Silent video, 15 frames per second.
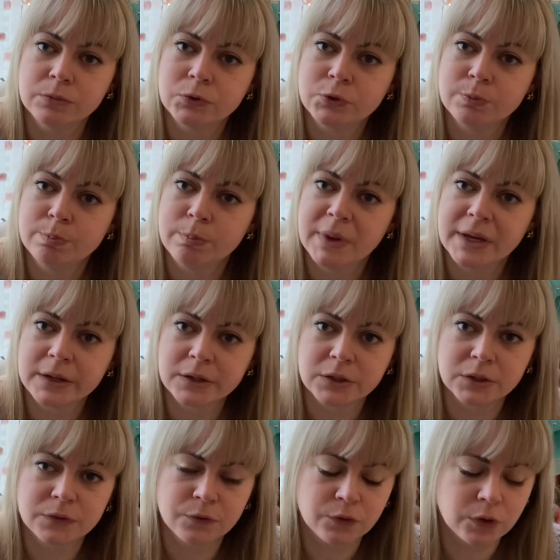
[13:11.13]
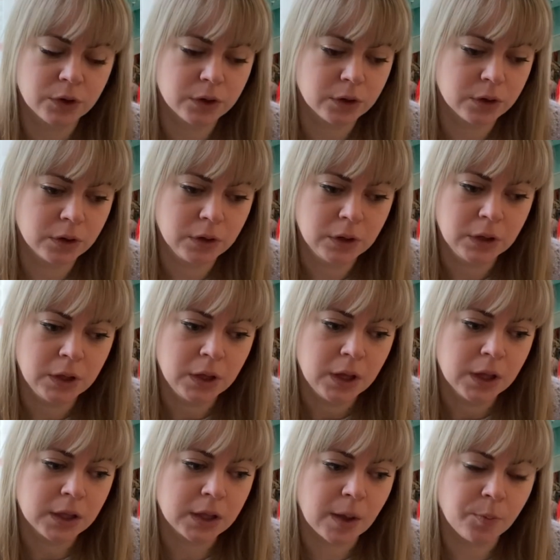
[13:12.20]
mix for
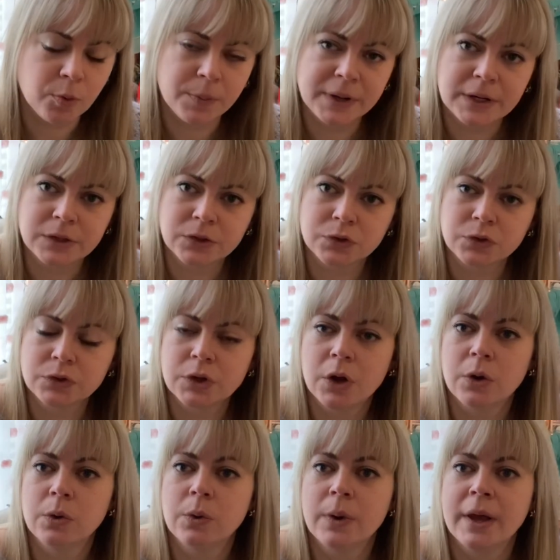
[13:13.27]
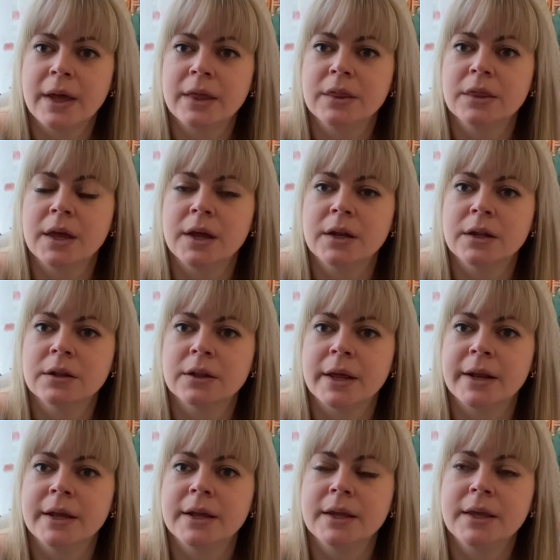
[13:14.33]
a couple minutes or so, and then let
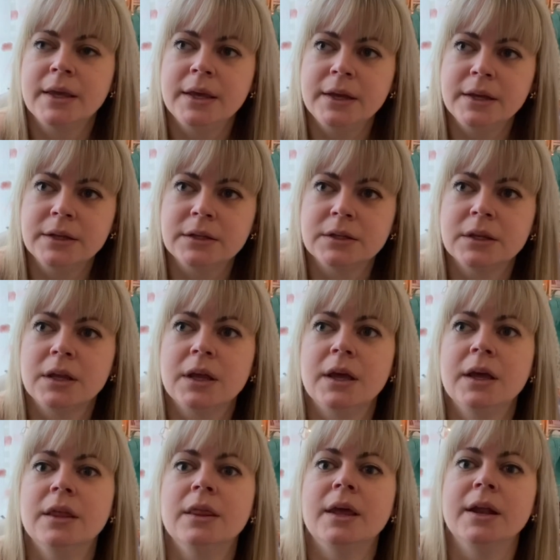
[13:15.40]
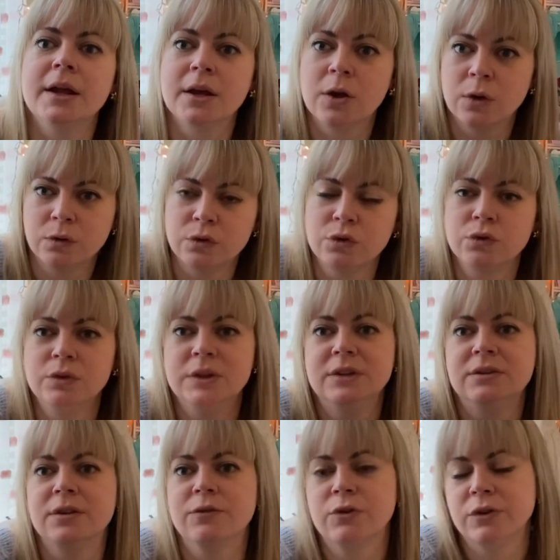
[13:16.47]
it heat. And then it goes through these
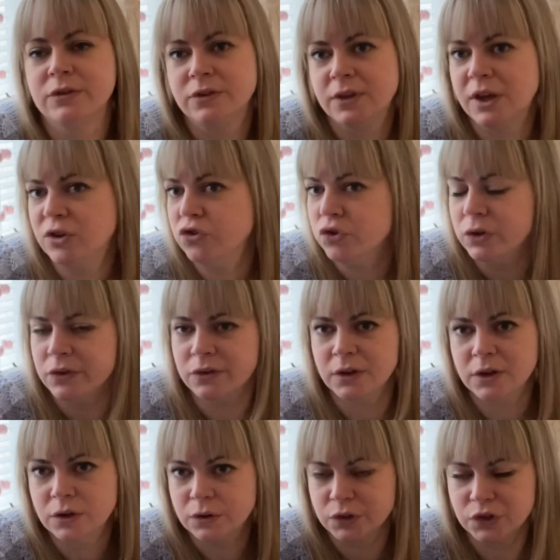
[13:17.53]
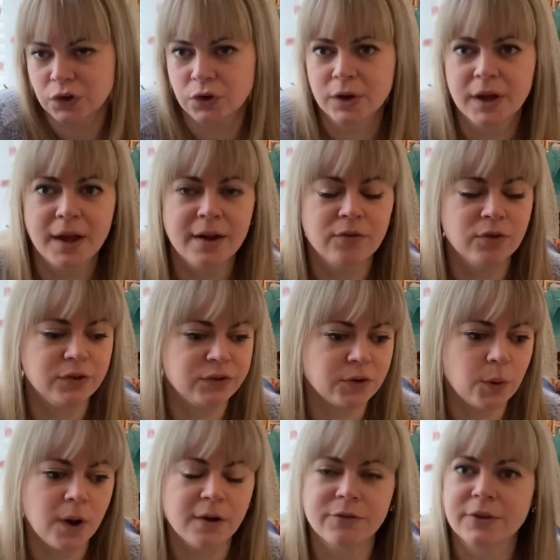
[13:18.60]
different stages, and you stir it every so
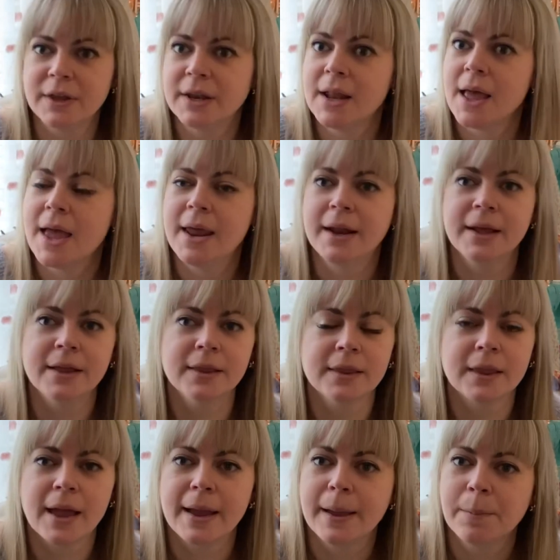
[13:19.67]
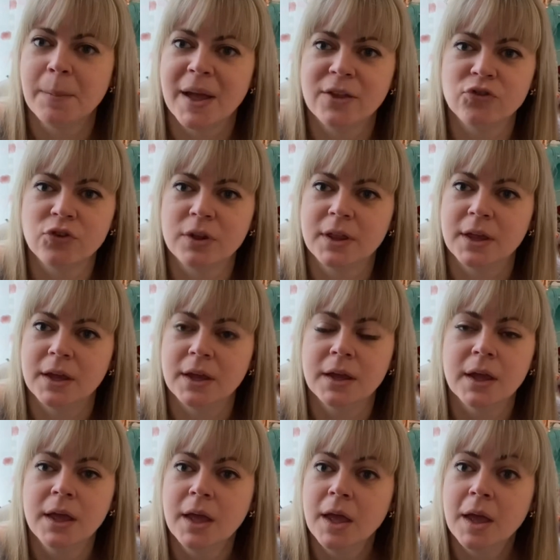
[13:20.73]
often, and it like magically
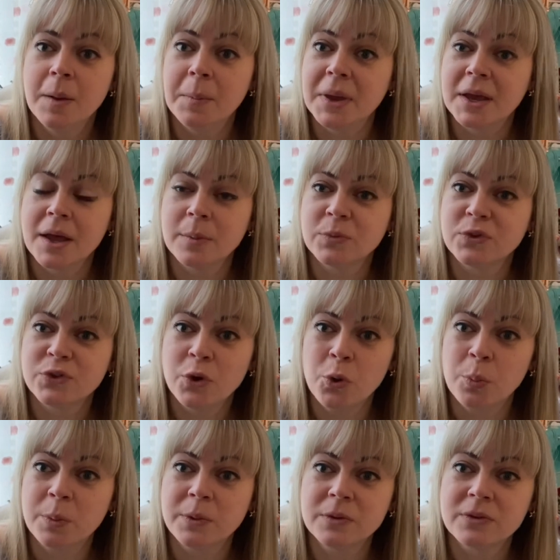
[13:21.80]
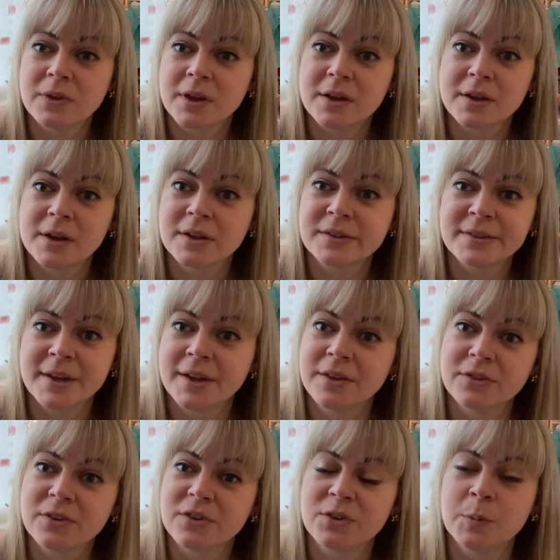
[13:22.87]
becomes soap. It's like a
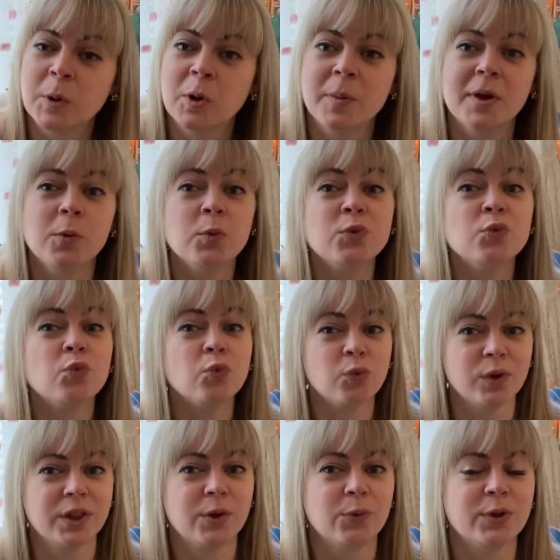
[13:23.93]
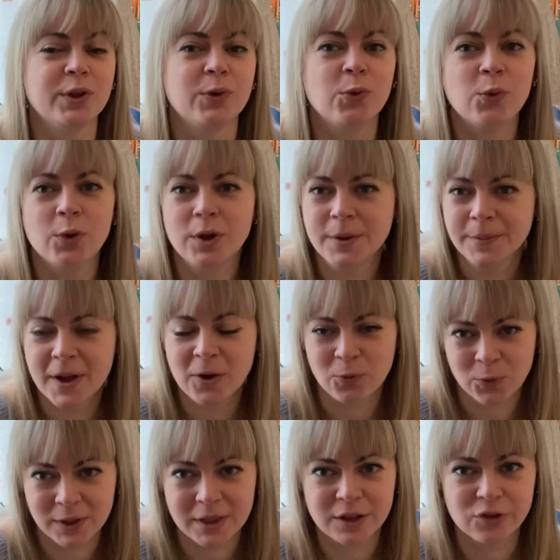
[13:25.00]
science experiment. It was really, really cool. I
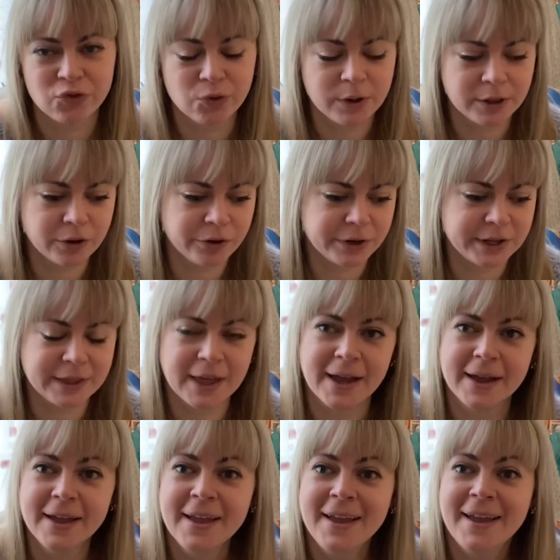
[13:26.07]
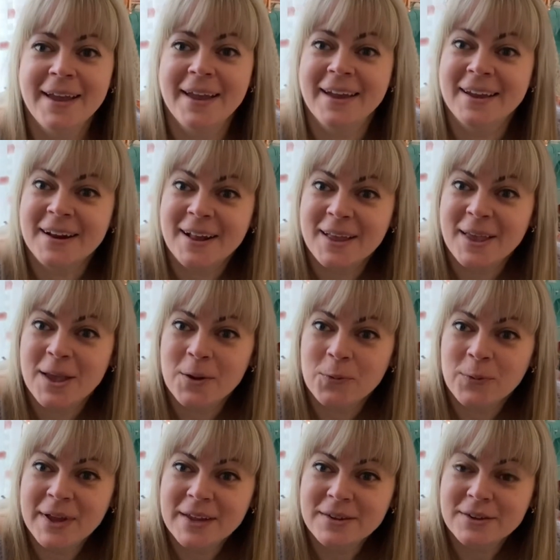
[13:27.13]
really enjoyed learning that, and I can't
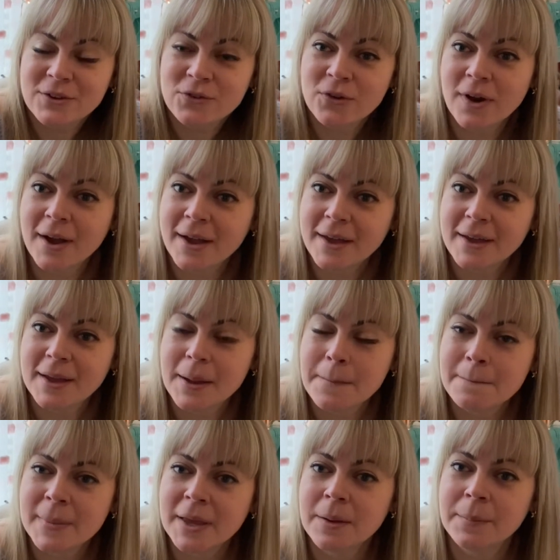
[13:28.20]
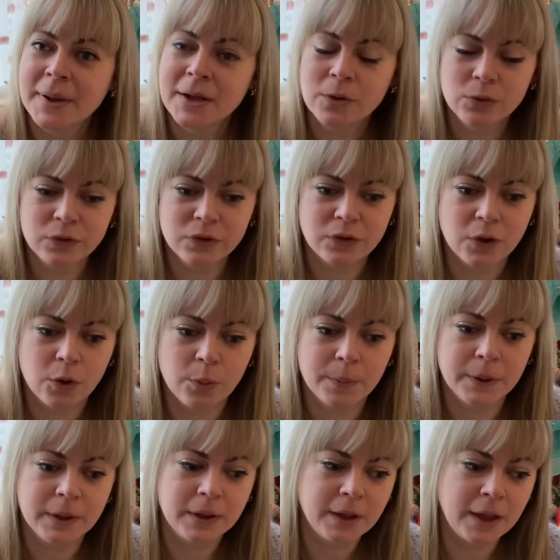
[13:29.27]
wait to try making my own soap
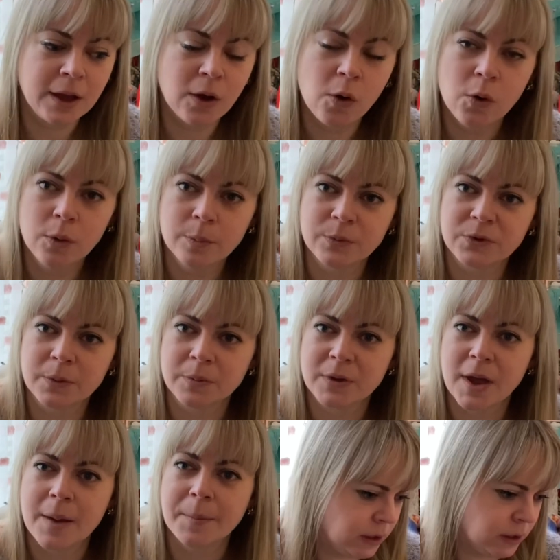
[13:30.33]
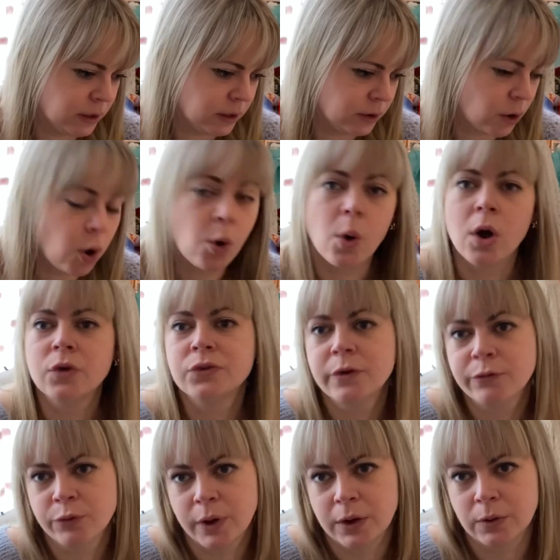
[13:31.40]
at home sometime. And oh, also
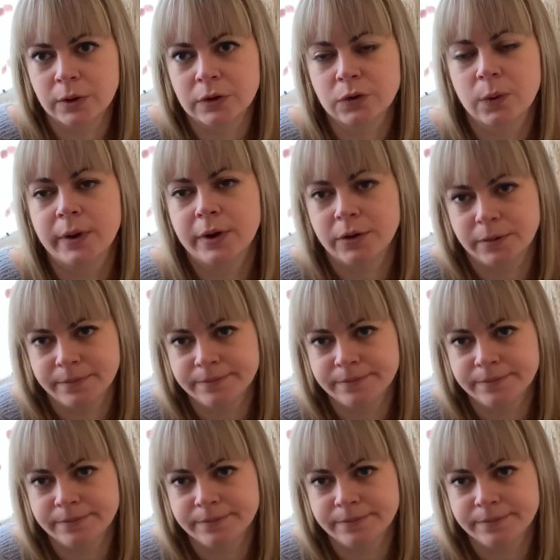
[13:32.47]
fragrance oil.